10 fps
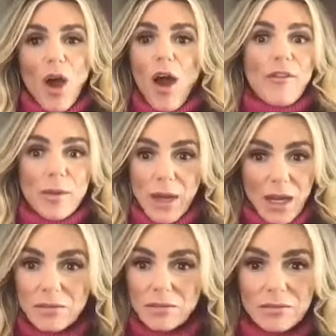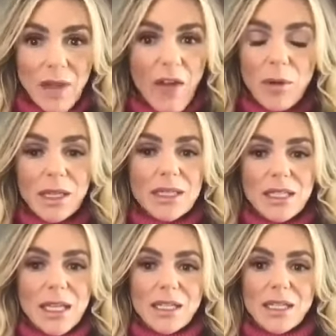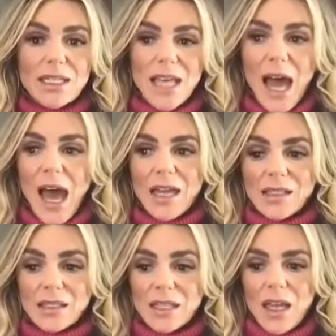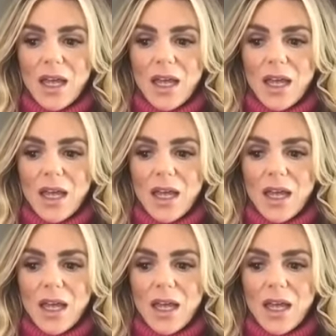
everybody, every listening to this has